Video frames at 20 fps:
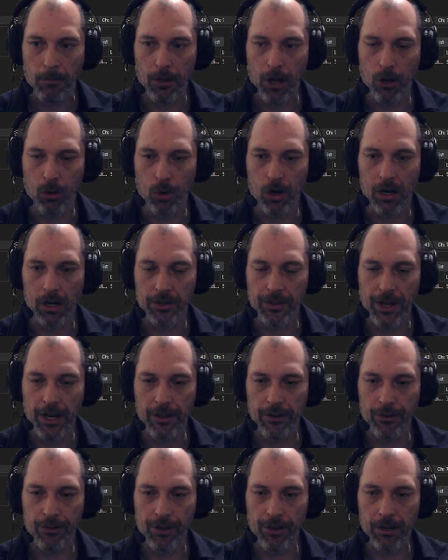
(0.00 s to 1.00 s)
Oh, the
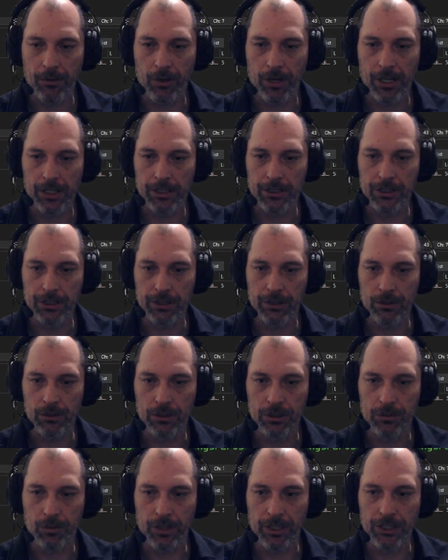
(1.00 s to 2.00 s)
other thing we're going to
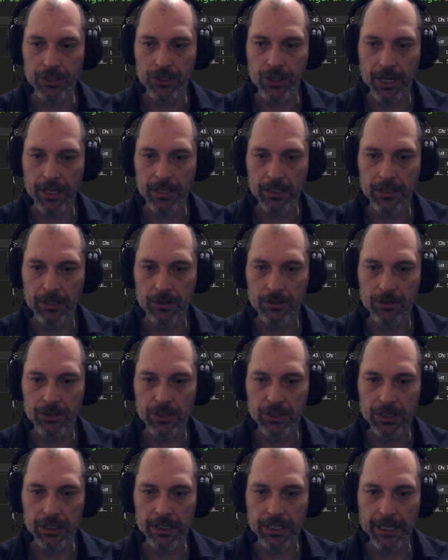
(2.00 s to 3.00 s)
do is we're going to try to
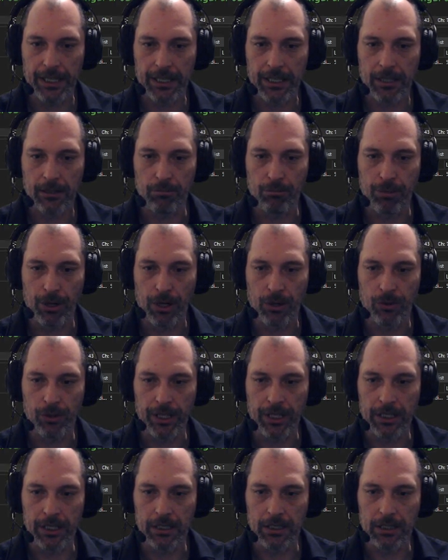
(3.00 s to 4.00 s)
use get
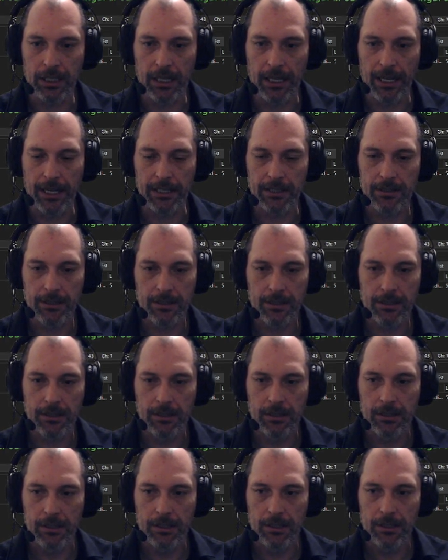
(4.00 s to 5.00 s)
component less.